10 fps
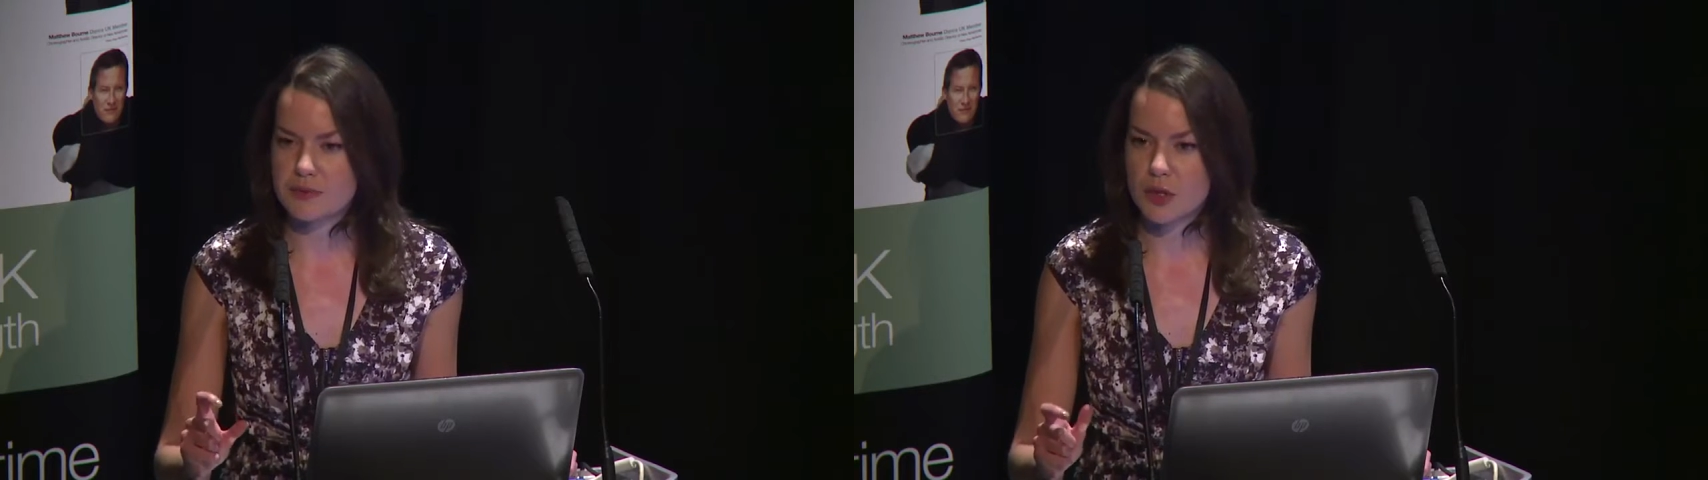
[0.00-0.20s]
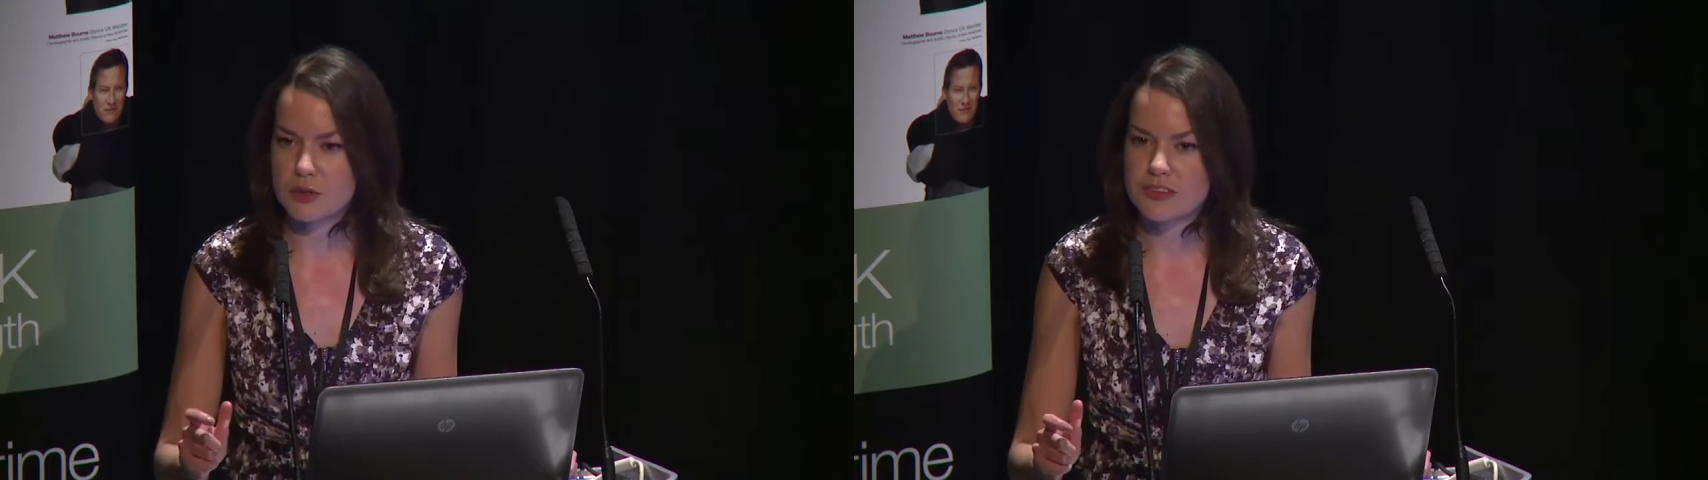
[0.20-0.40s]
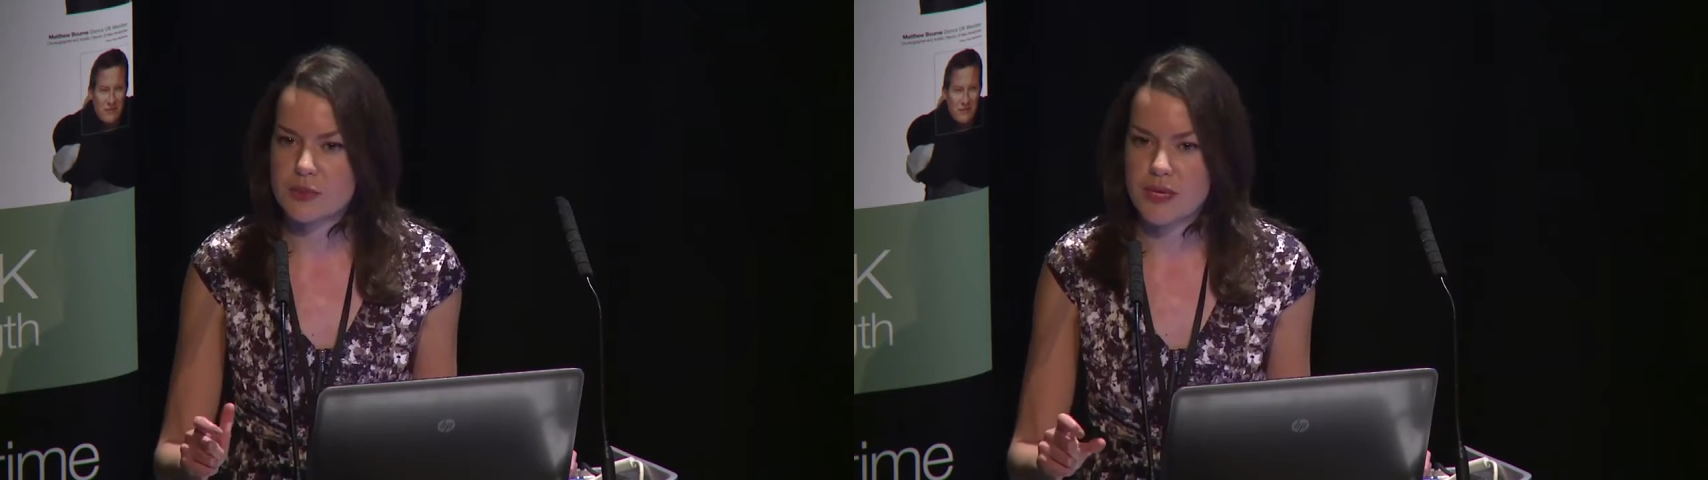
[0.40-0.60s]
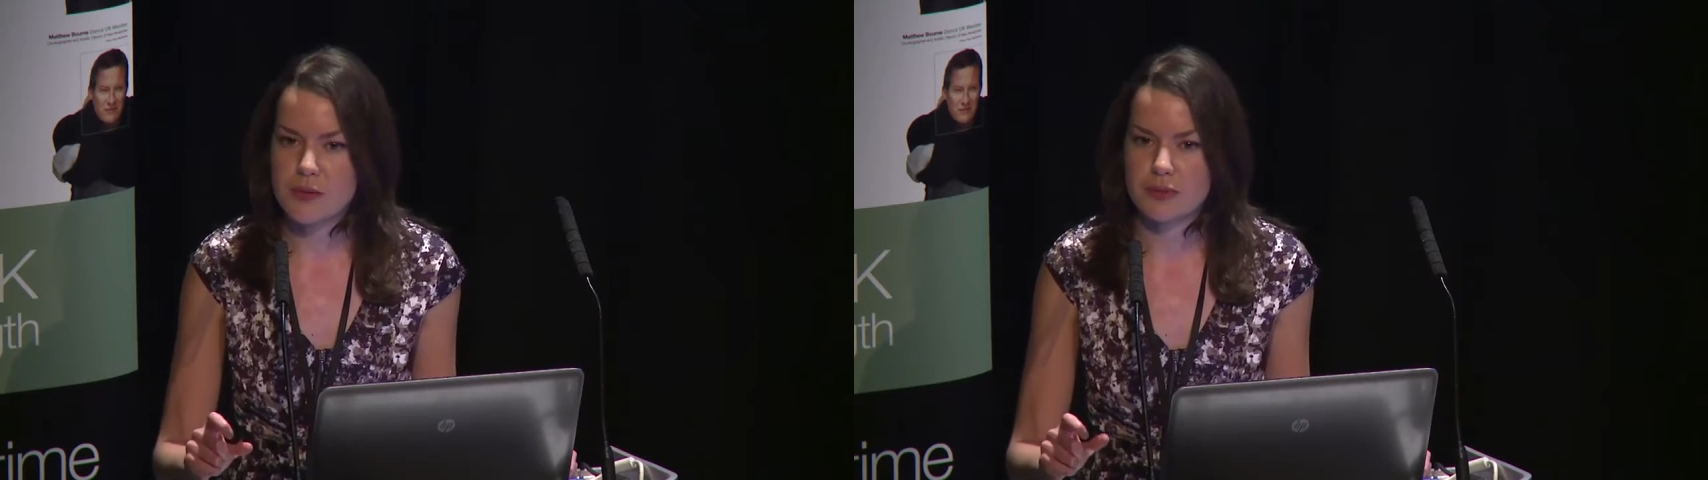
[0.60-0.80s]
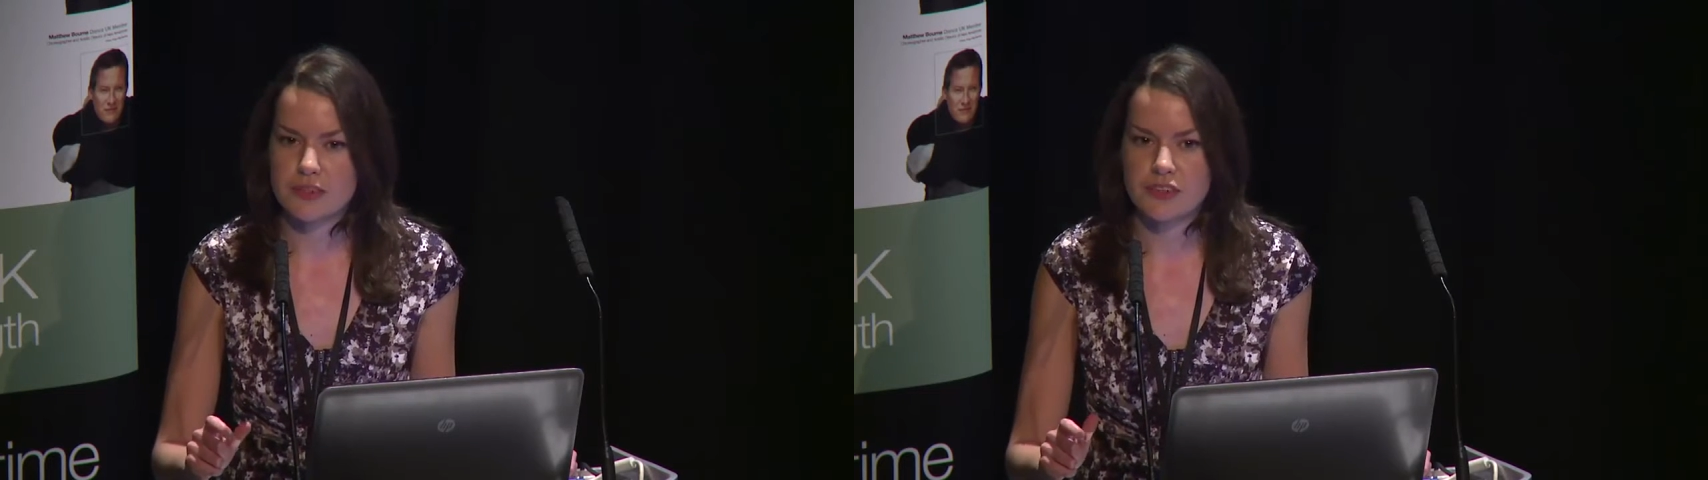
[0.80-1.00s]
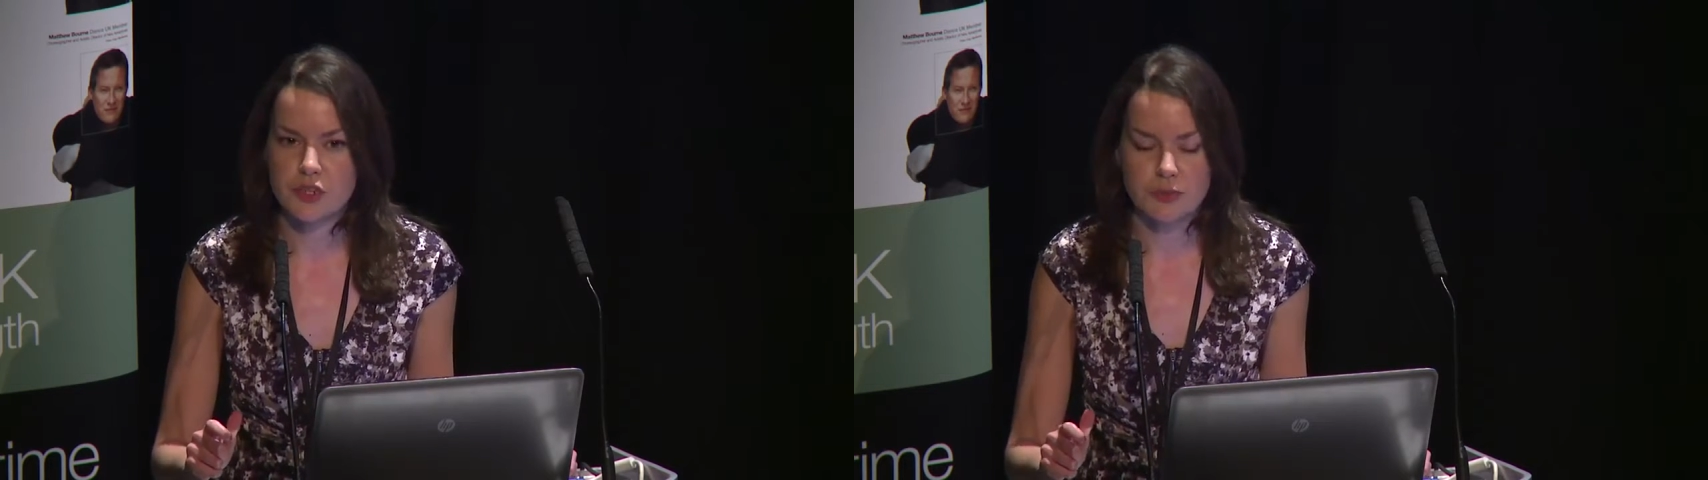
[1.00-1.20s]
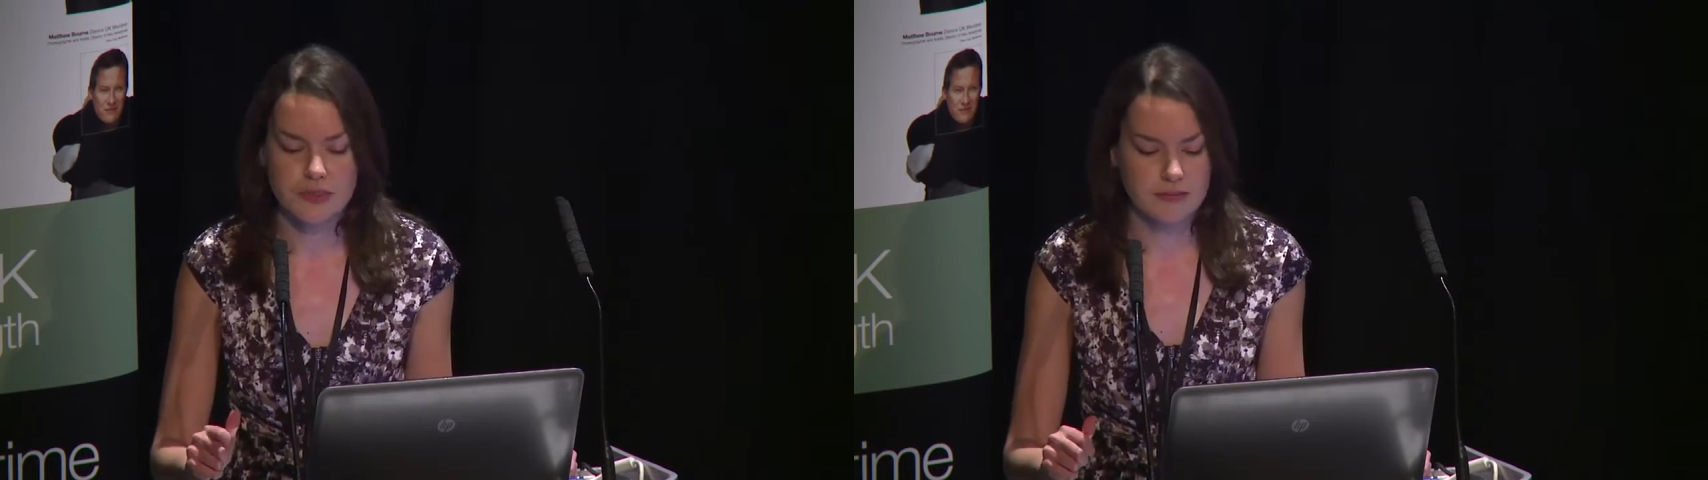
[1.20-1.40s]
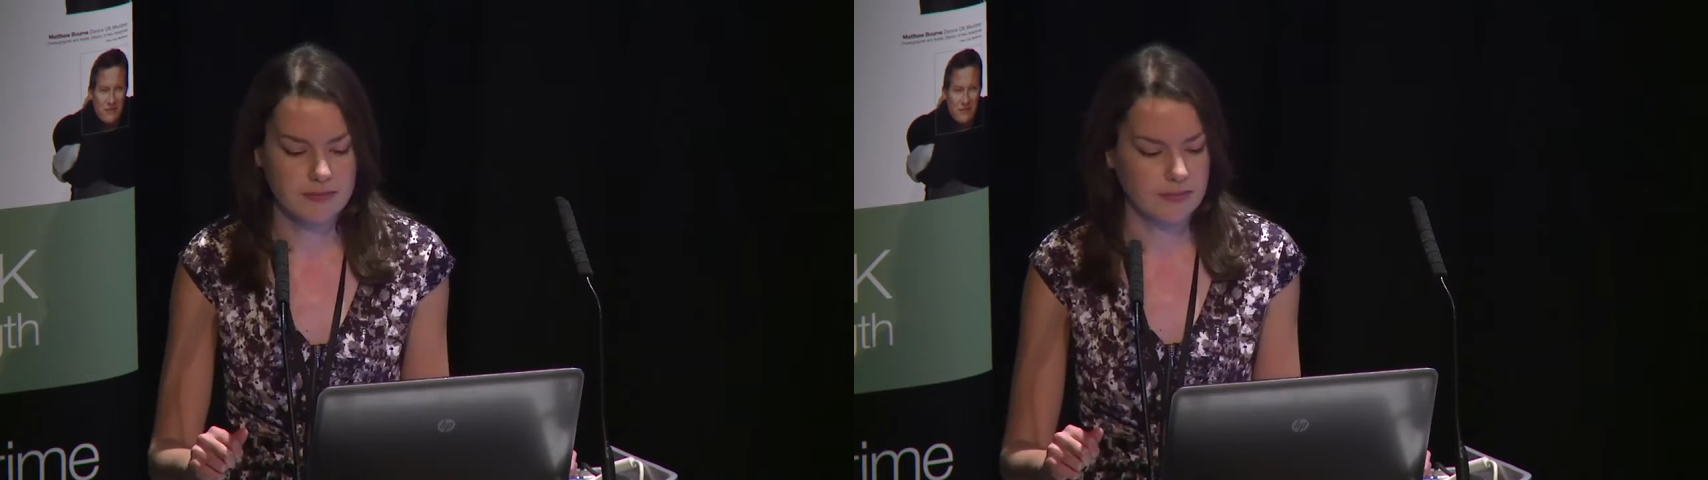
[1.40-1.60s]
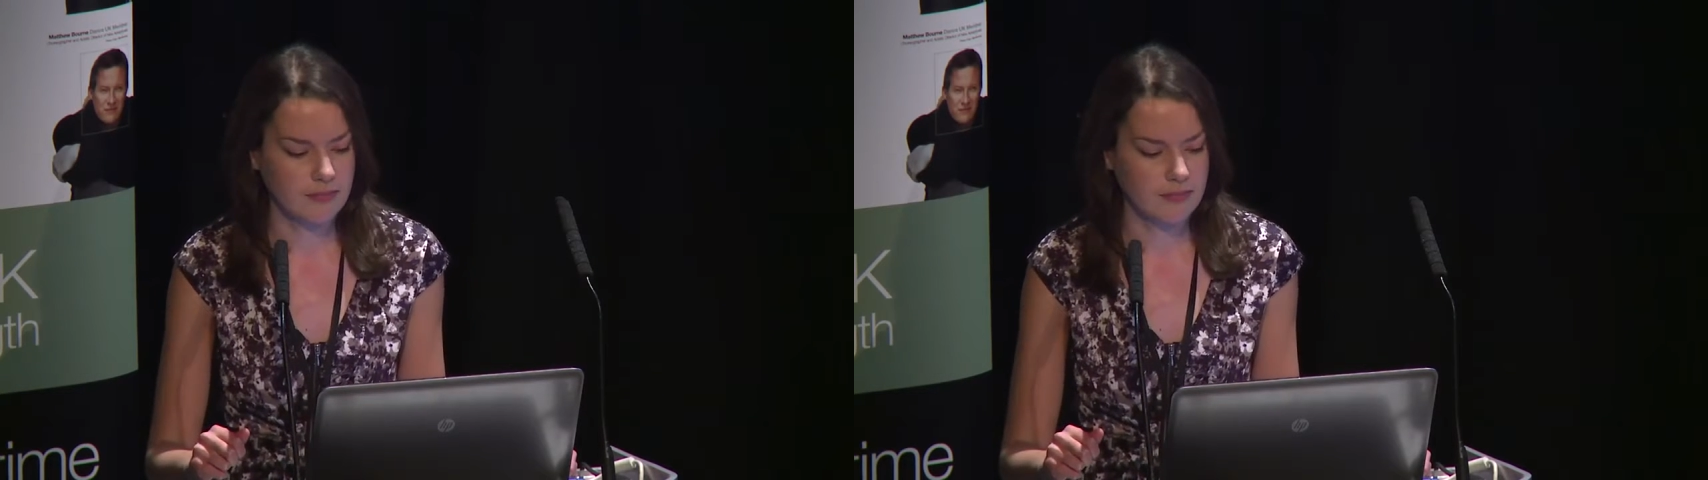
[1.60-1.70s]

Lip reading: of goals that people adopt